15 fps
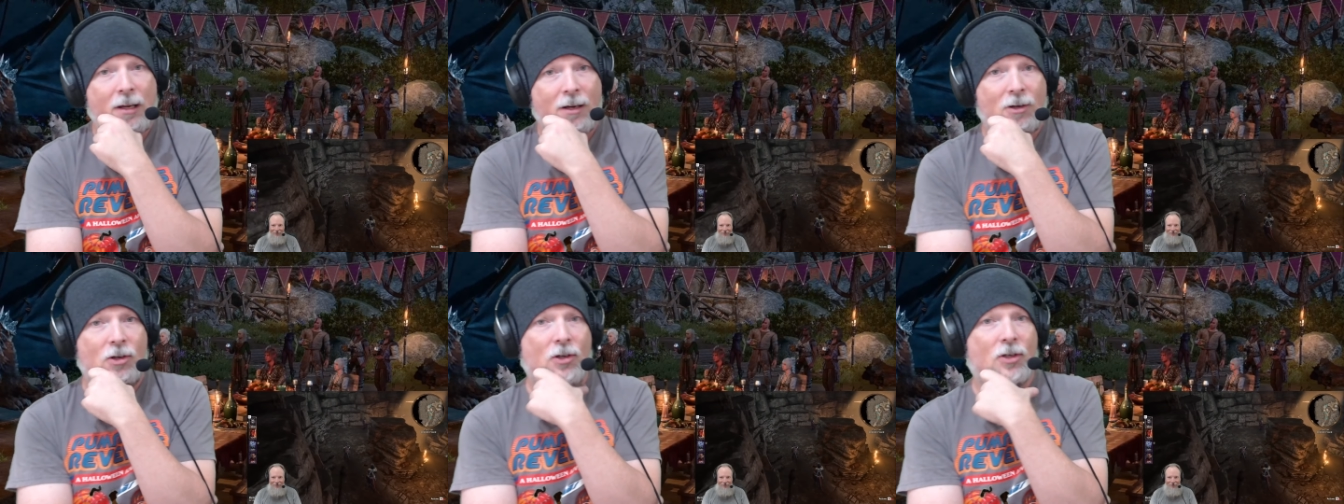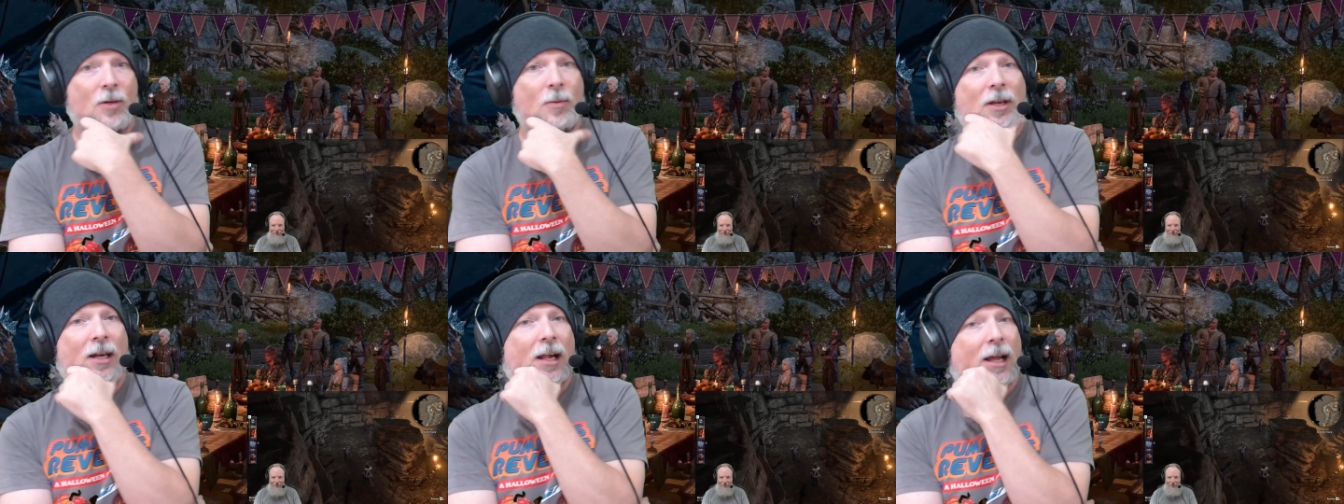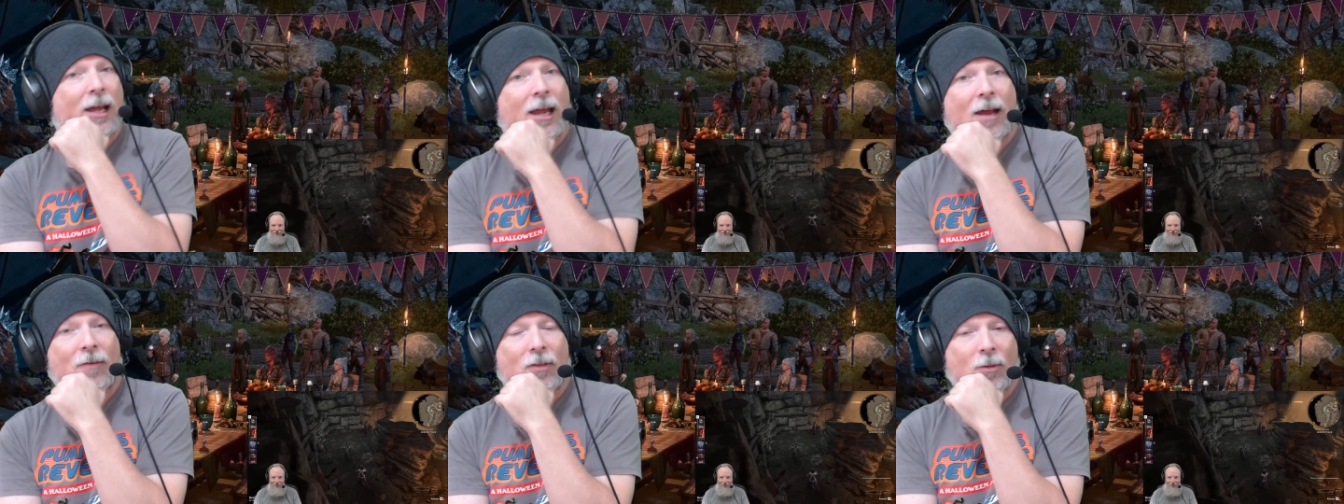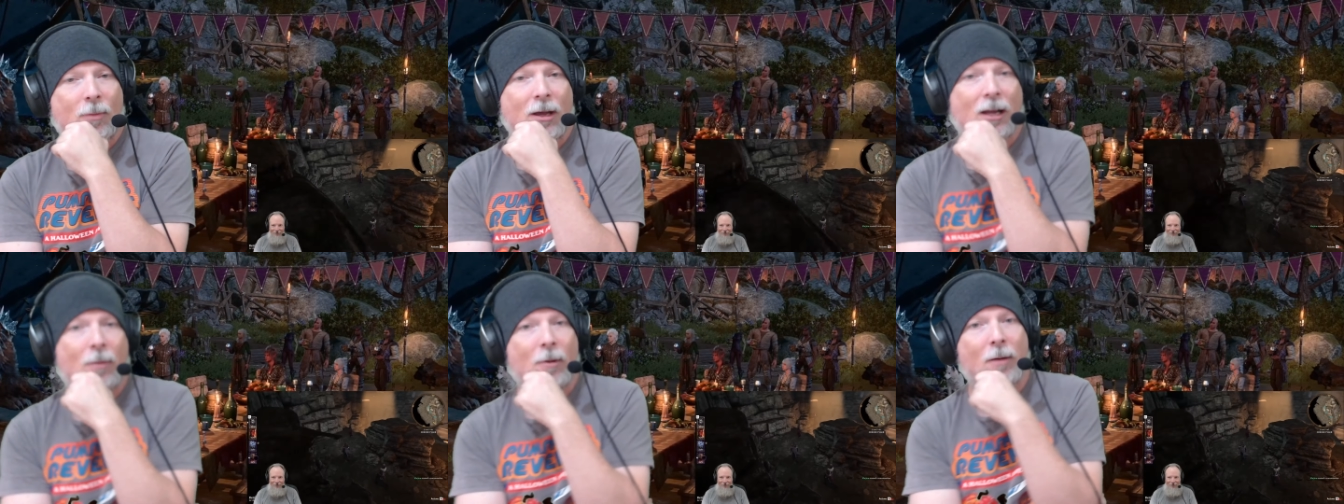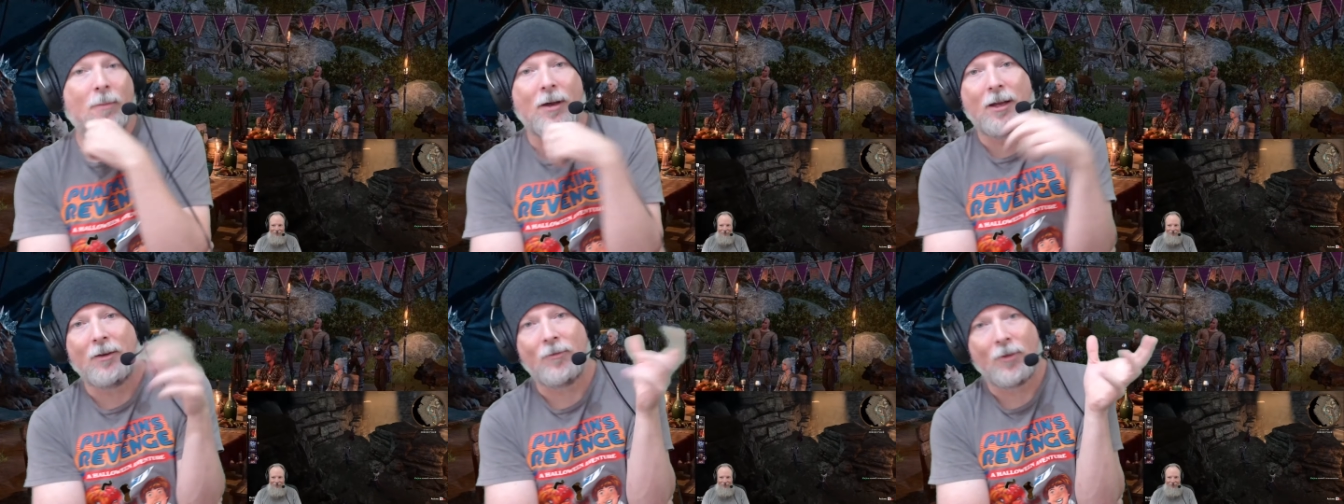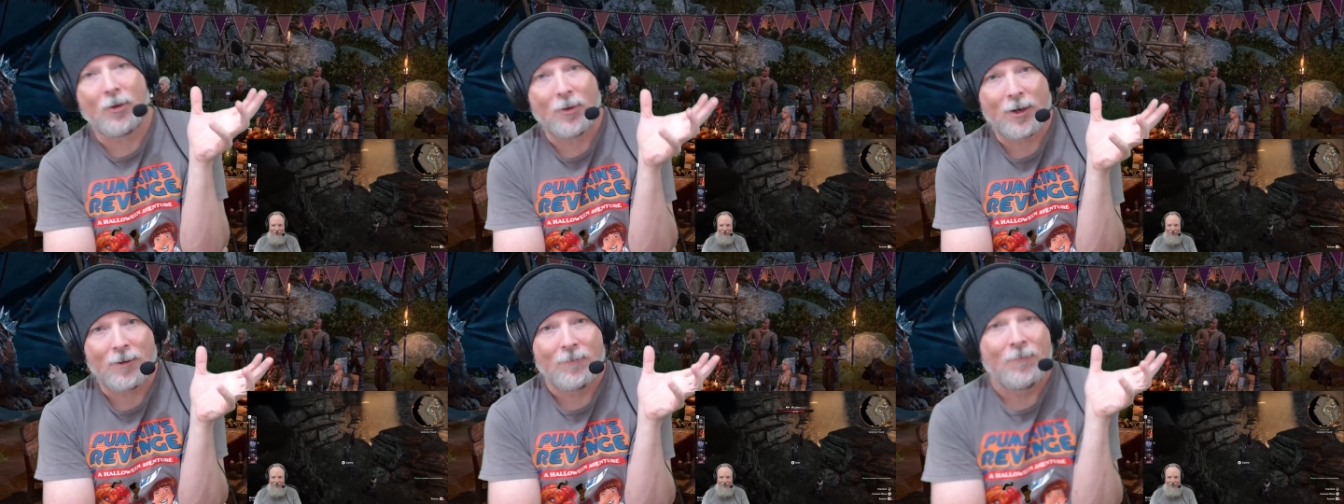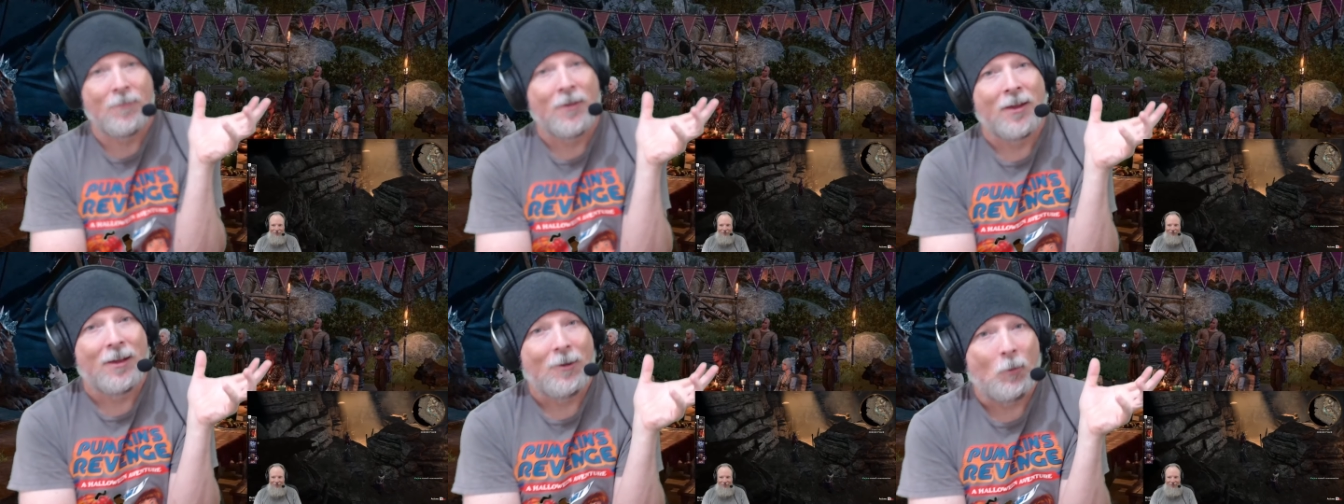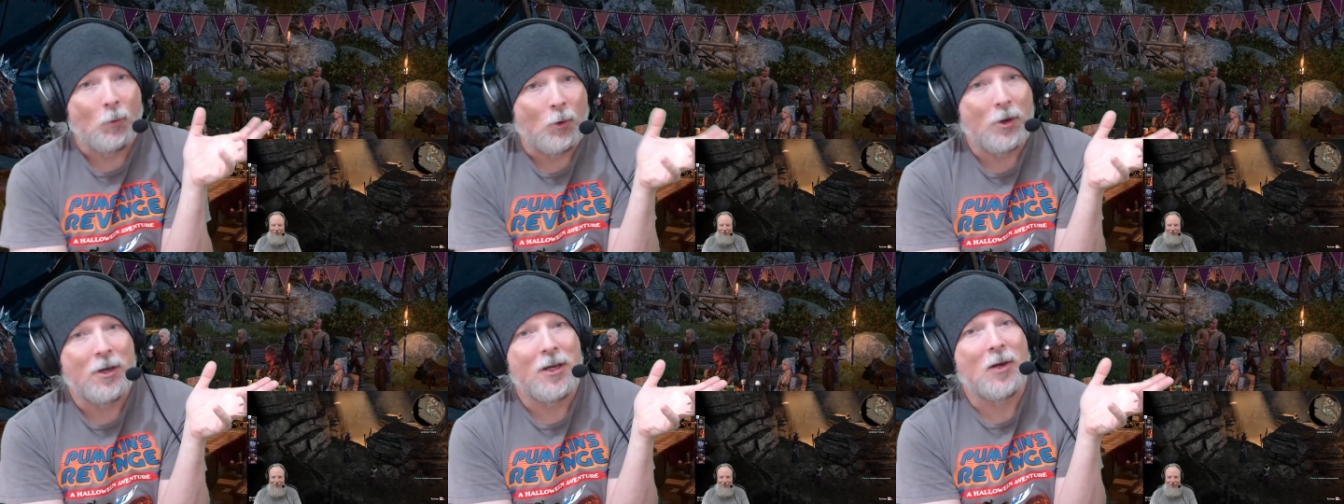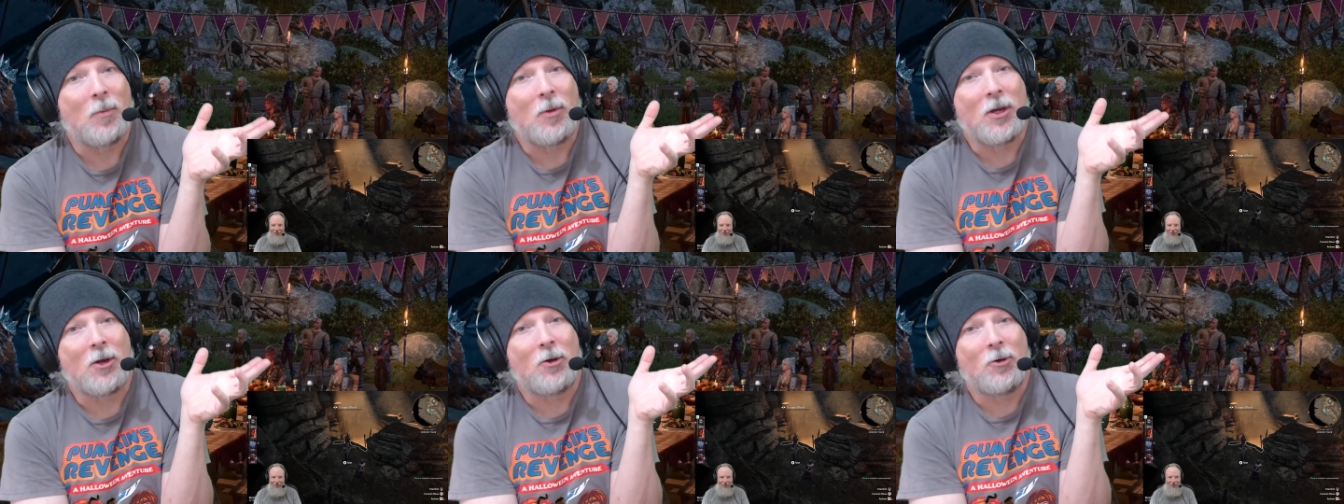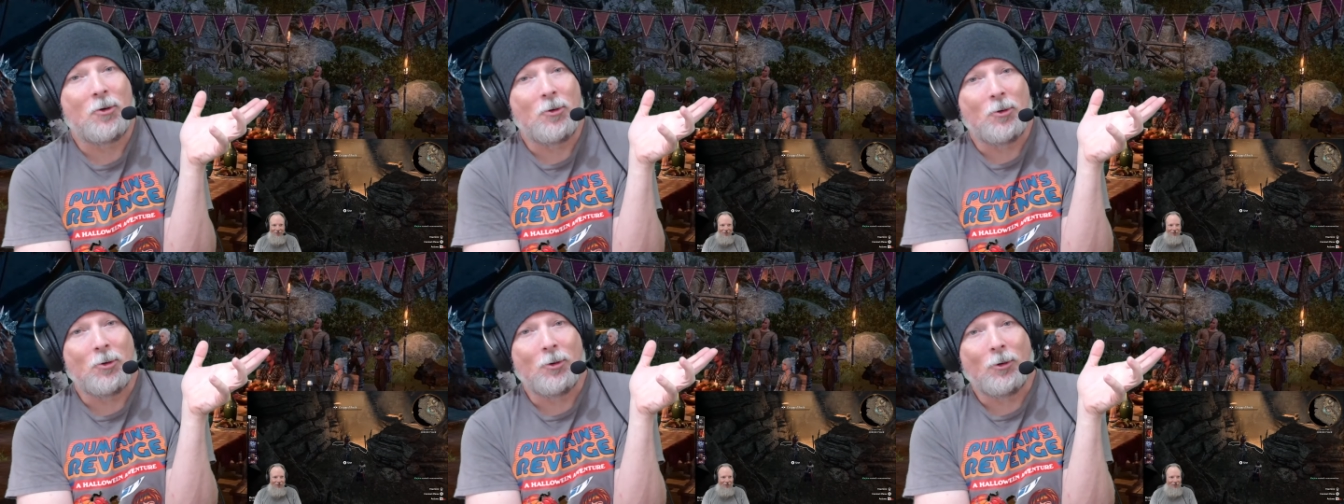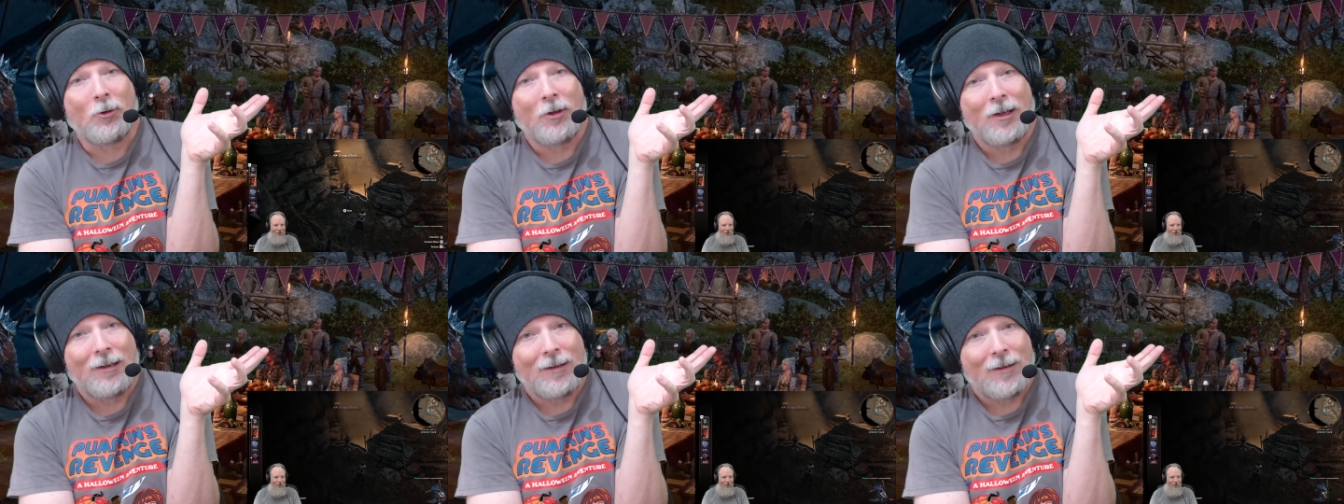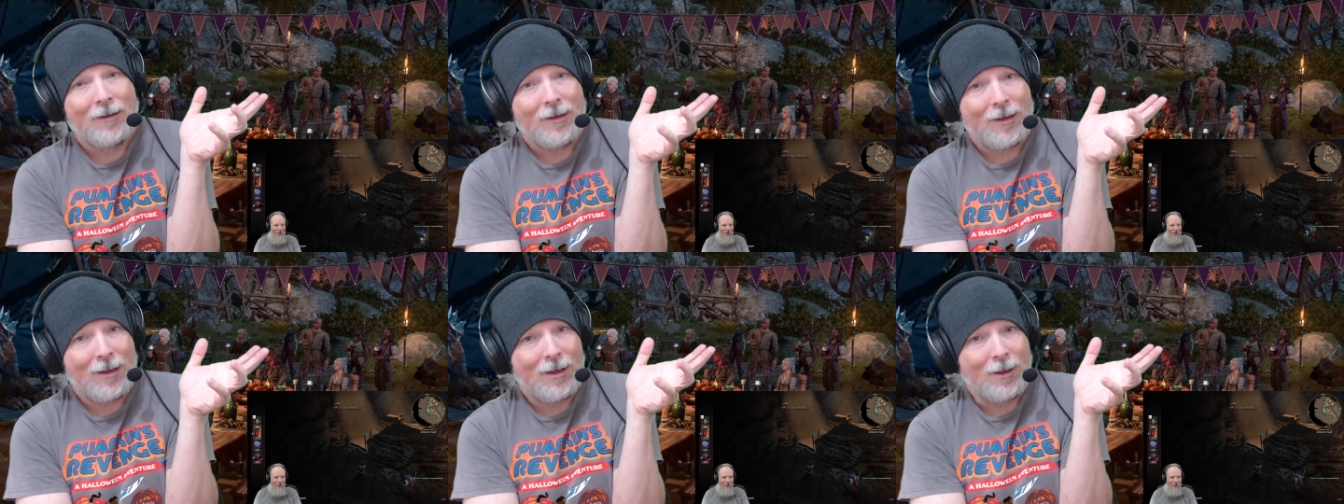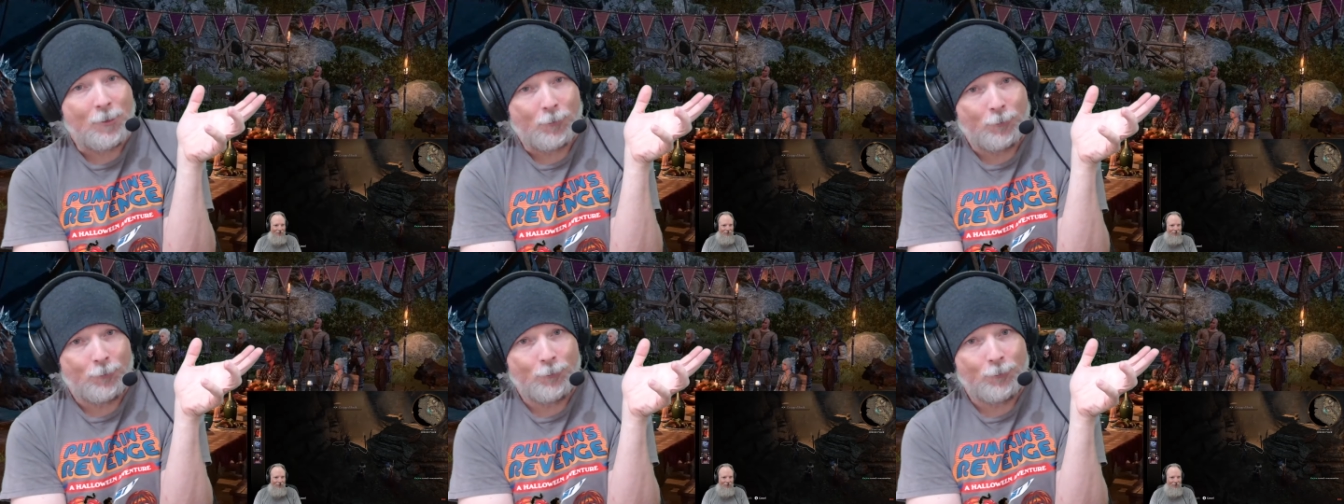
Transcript: It's just something that I have in the back of my mind of going, wouldn't it be cool if